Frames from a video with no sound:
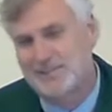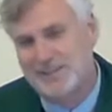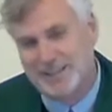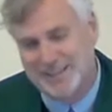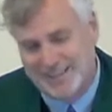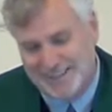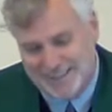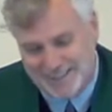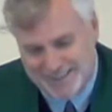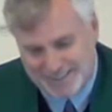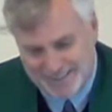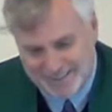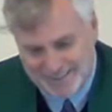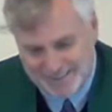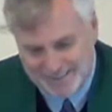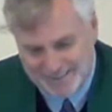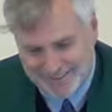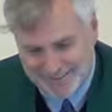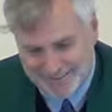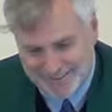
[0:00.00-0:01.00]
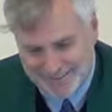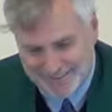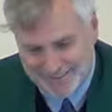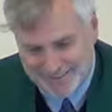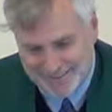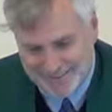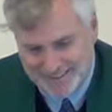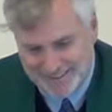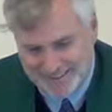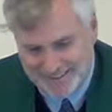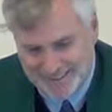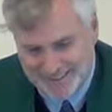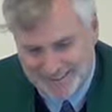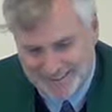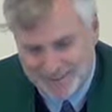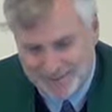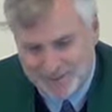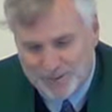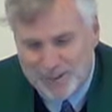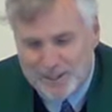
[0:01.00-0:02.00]
Mays,
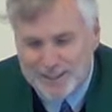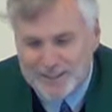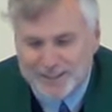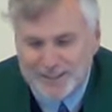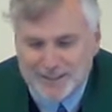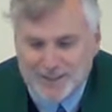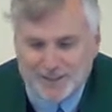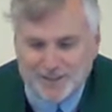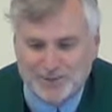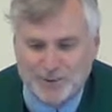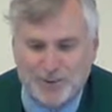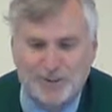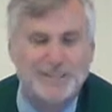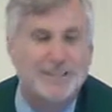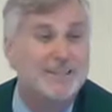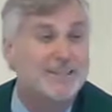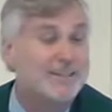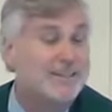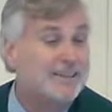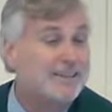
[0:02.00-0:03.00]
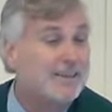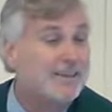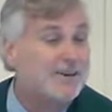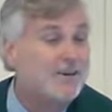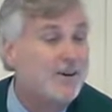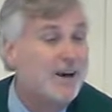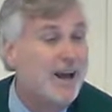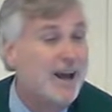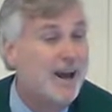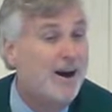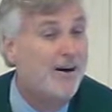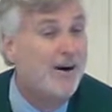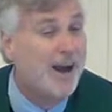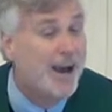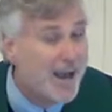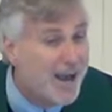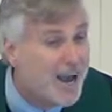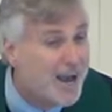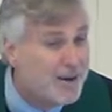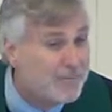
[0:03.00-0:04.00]
we just want you to know how
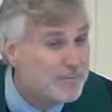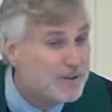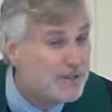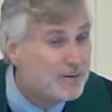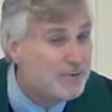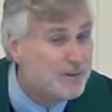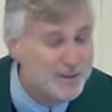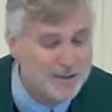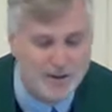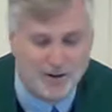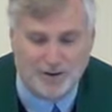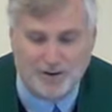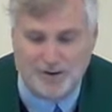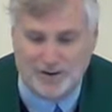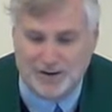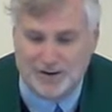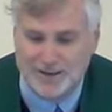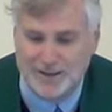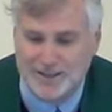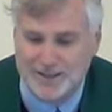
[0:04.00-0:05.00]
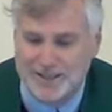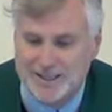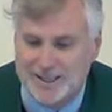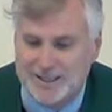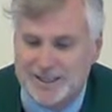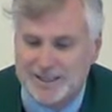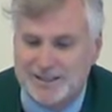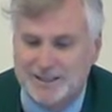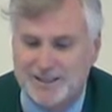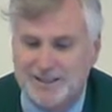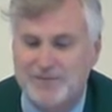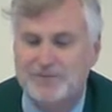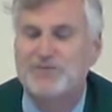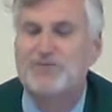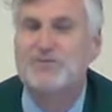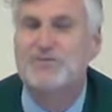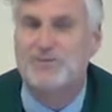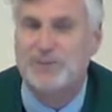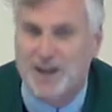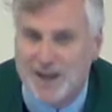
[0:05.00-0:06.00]
happy we are to
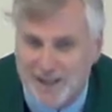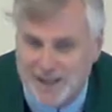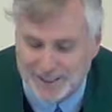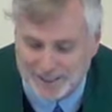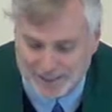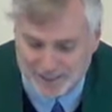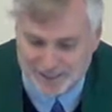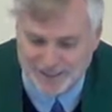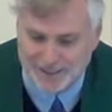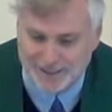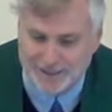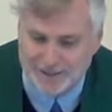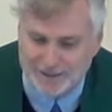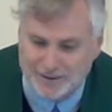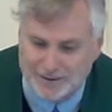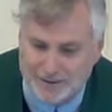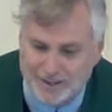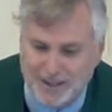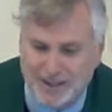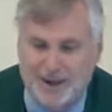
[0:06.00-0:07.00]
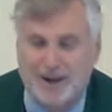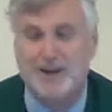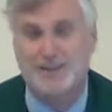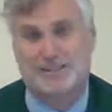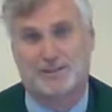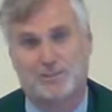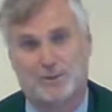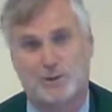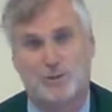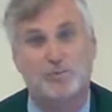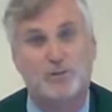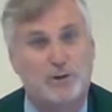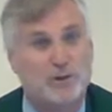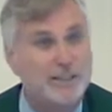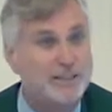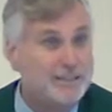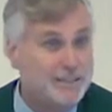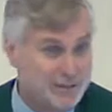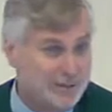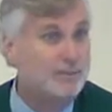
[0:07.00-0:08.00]
finally hear the gospel
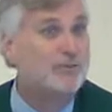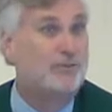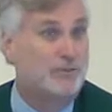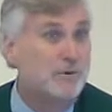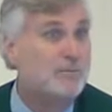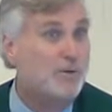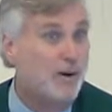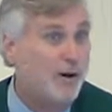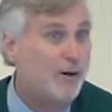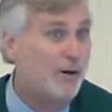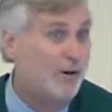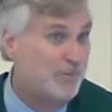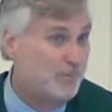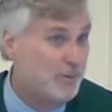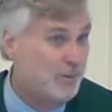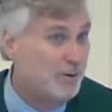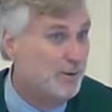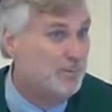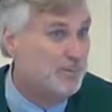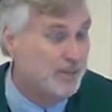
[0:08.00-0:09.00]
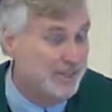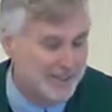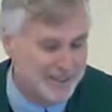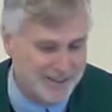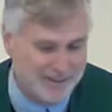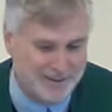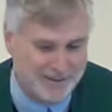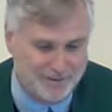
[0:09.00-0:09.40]
preached from our pulpit."